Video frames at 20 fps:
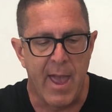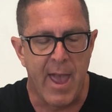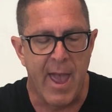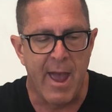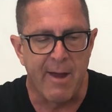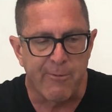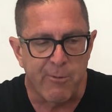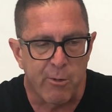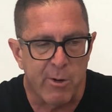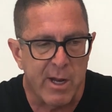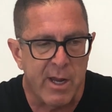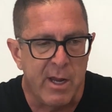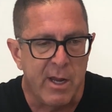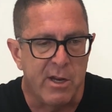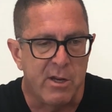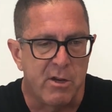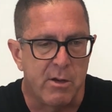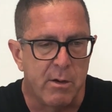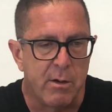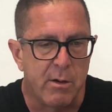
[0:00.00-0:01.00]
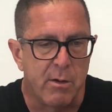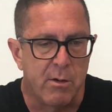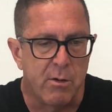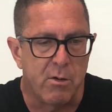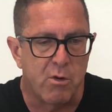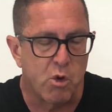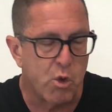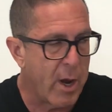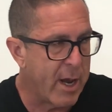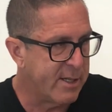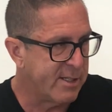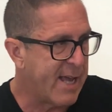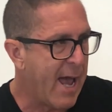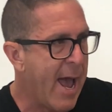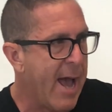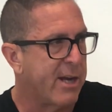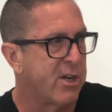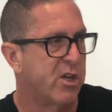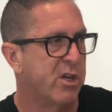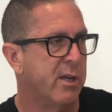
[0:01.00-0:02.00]
Every
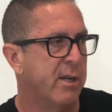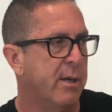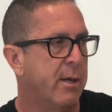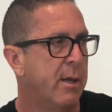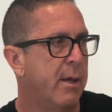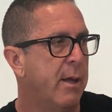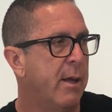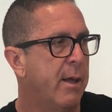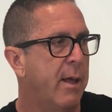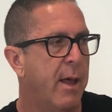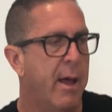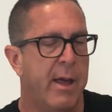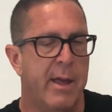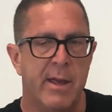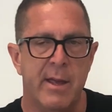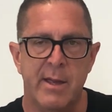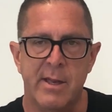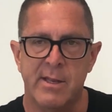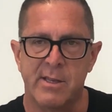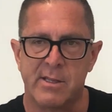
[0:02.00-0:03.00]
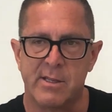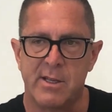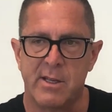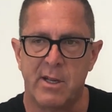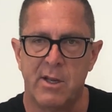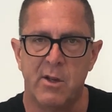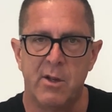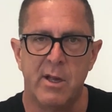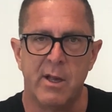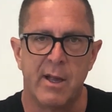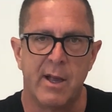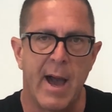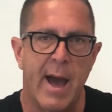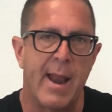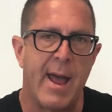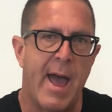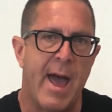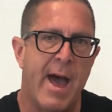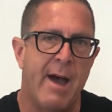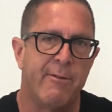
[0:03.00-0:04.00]
transaction is got to
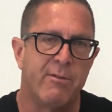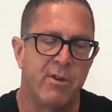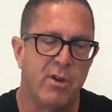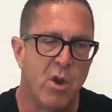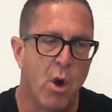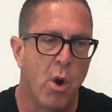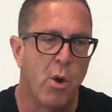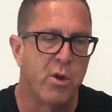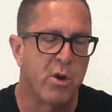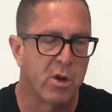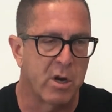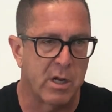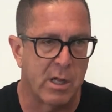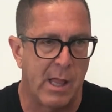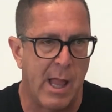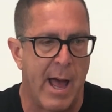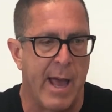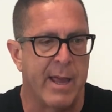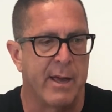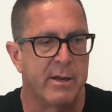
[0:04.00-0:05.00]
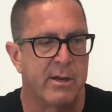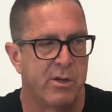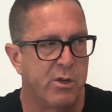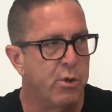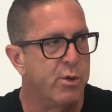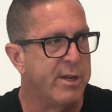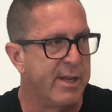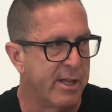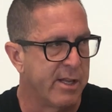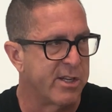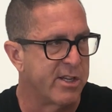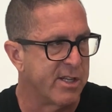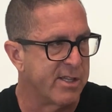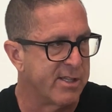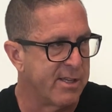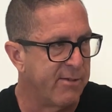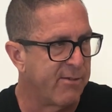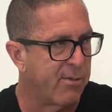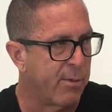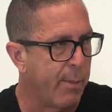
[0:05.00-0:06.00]
have know your client due diligence
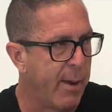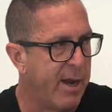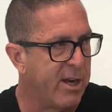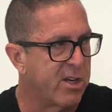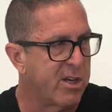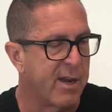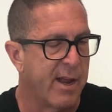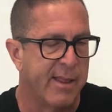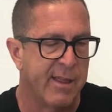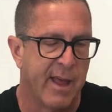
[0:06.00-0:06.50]
information.